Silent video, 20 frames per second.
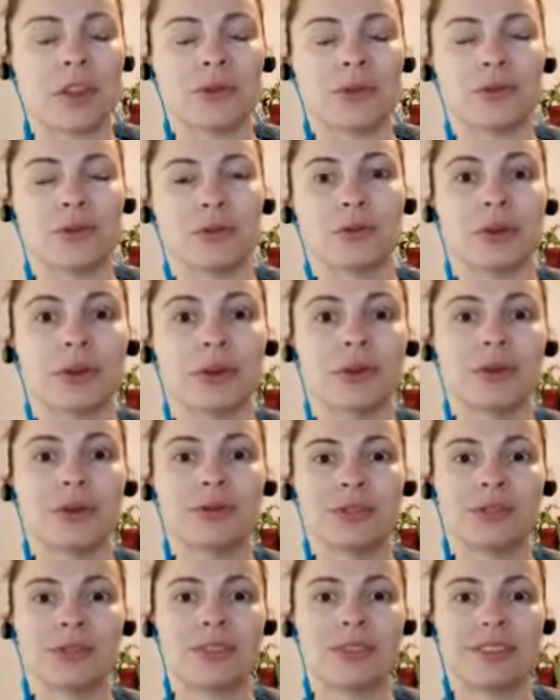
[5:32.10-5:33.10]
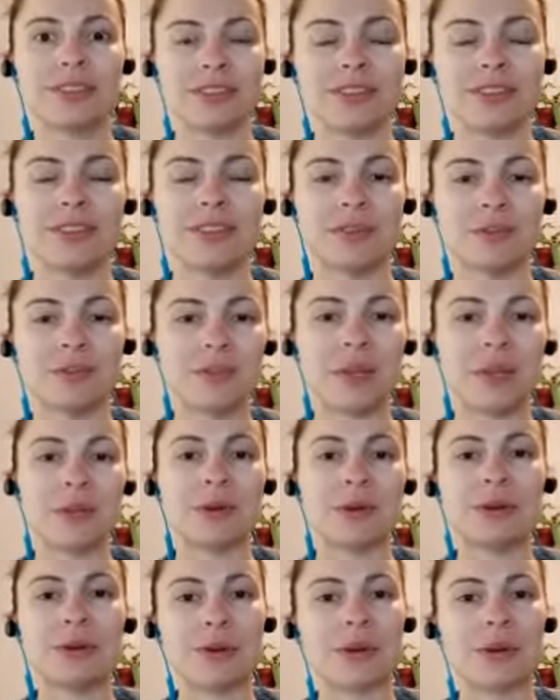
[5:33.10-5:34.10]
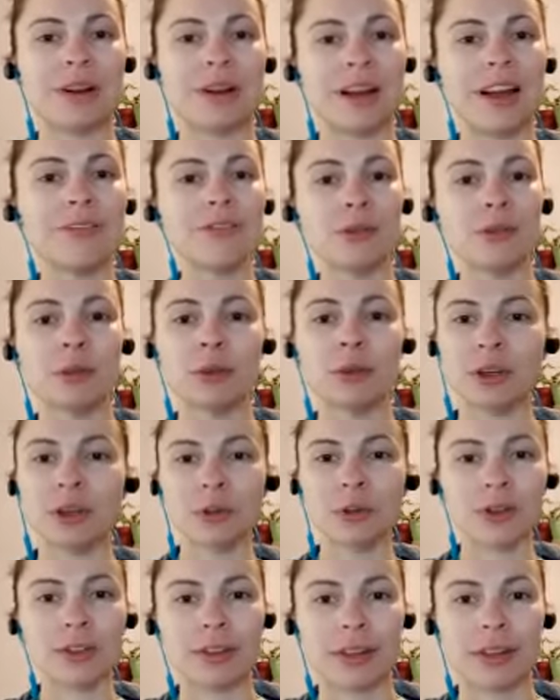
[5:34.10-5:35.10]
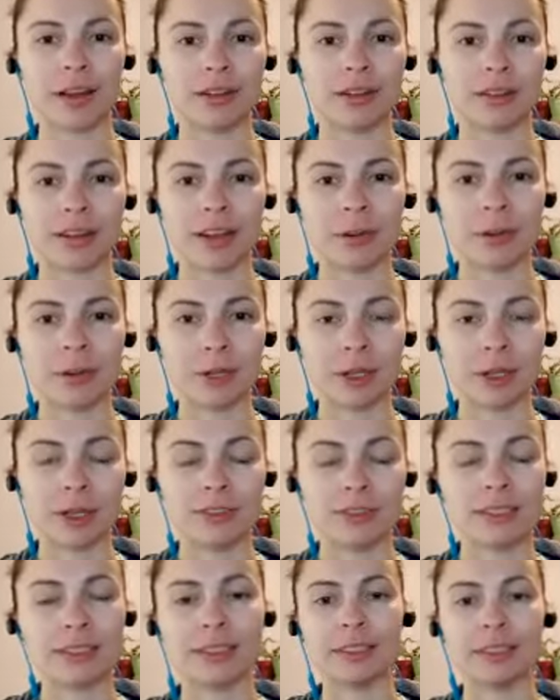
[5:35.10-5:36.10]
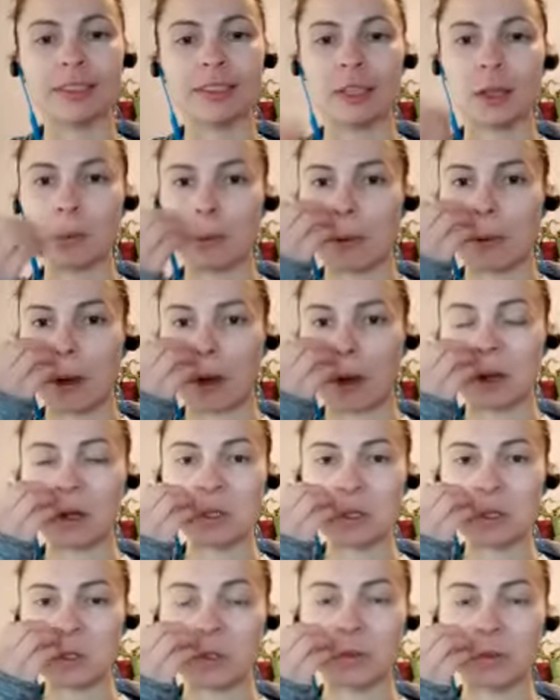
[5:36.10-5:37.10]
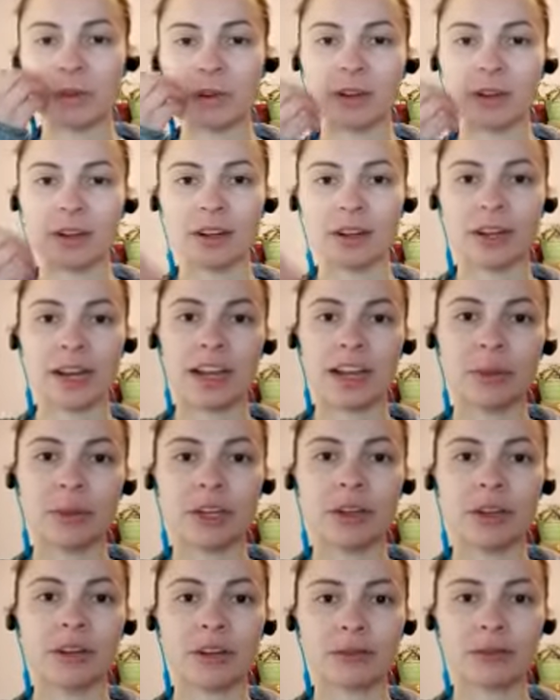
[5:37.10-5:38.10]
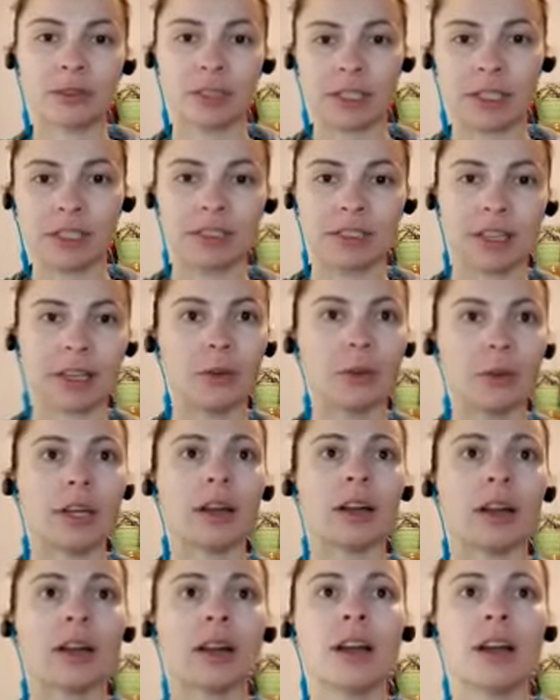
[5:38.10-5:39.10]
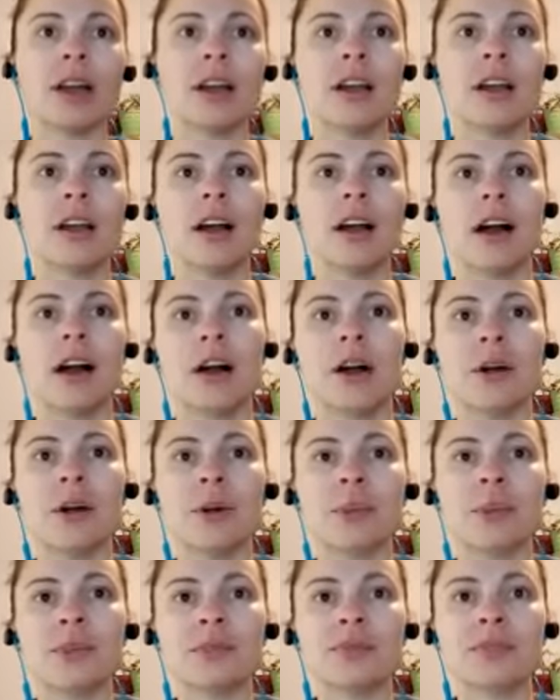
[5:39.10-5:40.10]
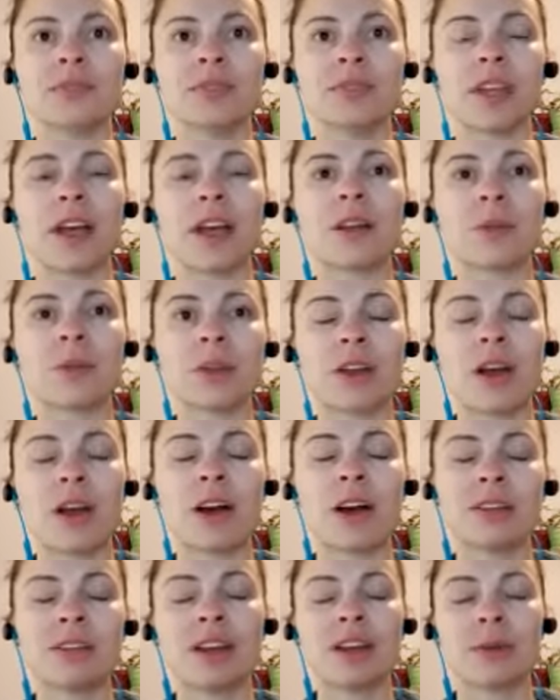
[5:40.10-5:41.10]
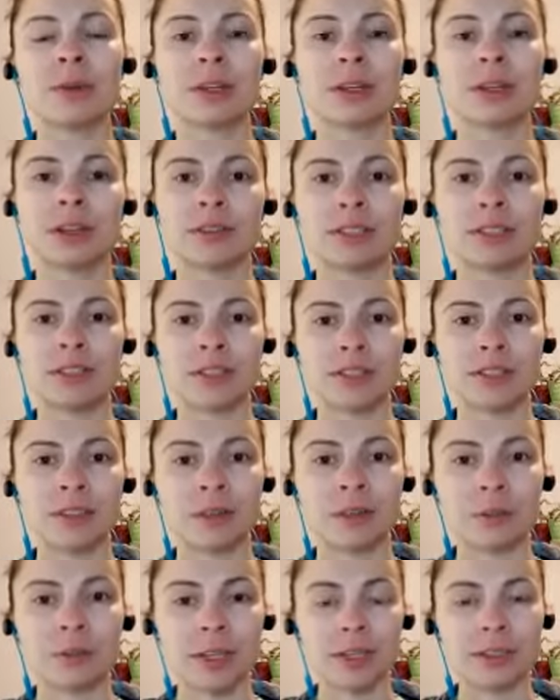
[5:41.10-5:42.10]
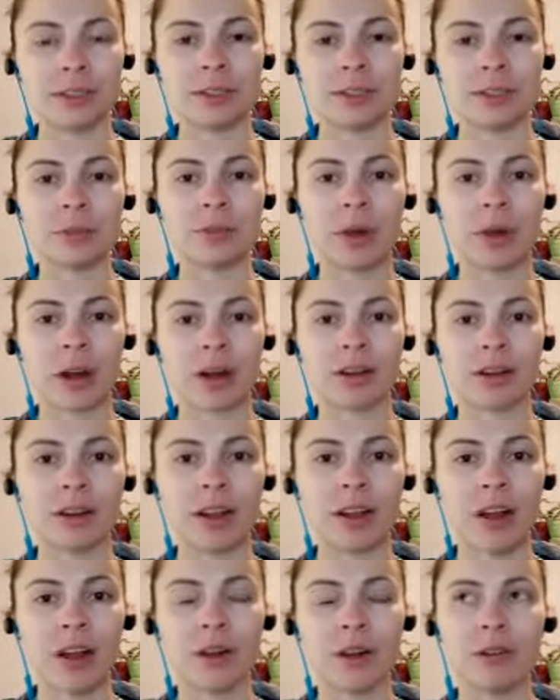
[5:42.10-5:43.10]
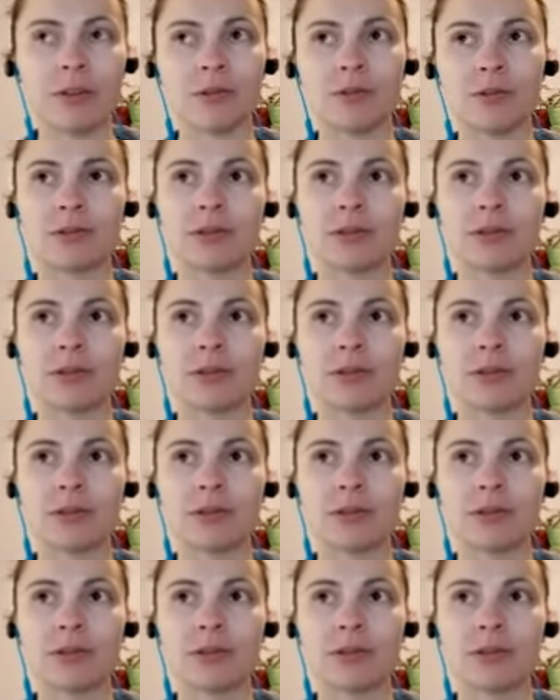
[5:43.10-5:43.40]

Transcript: for those people who are not familiar with the autonomic nervous system, aren't super anatomy nerd freaks like we are, um, the autonomic nervous system is part of